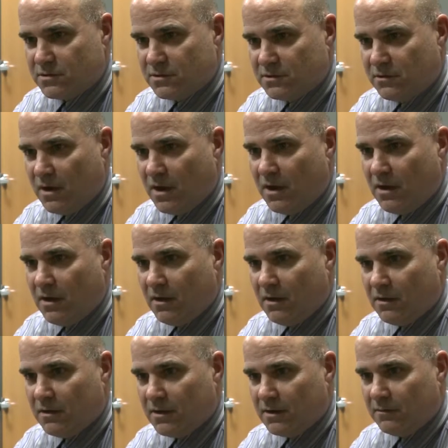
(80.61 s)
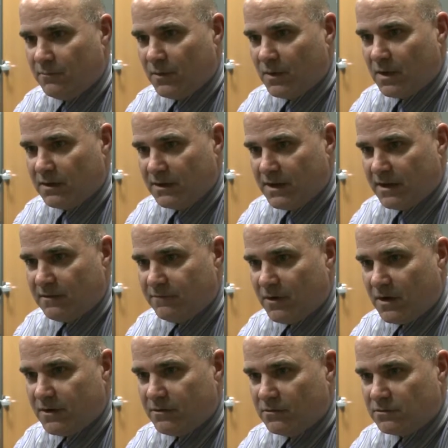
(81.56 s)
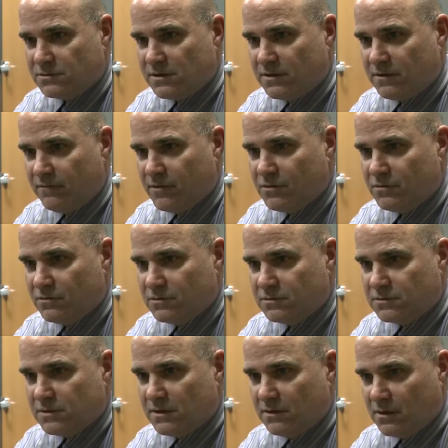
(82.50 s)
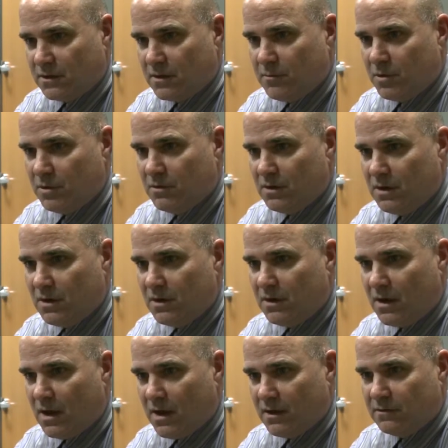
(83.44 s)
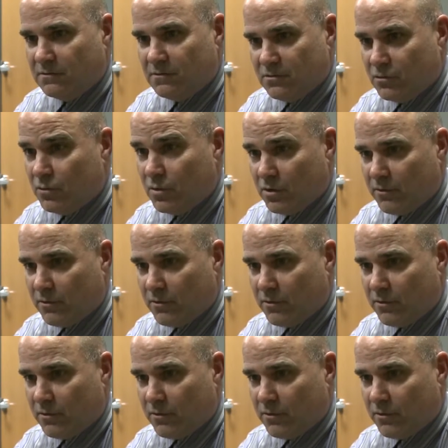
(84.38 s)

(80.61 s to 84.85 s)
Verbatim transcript: to uh, identify those individuals in the community and to